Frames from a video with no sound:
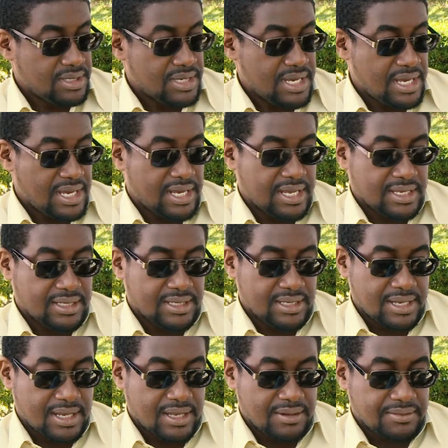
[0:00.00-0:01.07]
And
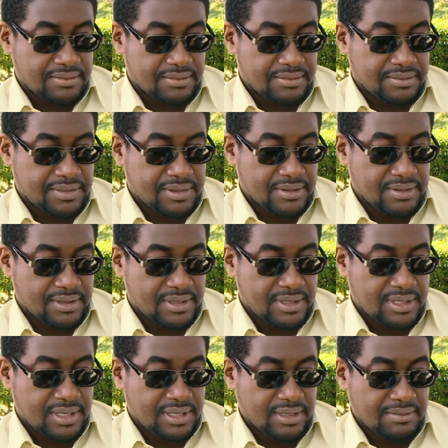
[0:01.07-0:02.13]

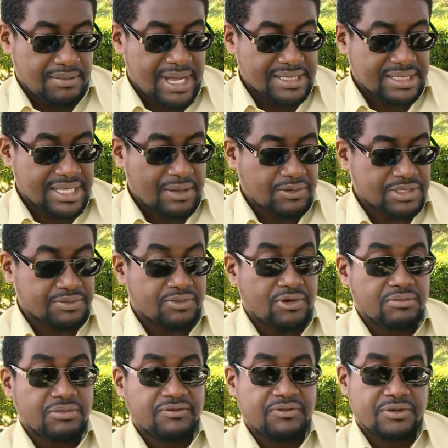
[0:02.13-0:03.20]
the matter that was
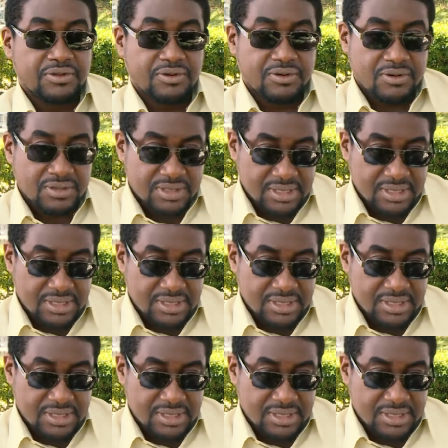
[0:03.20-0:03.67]
brought before the court.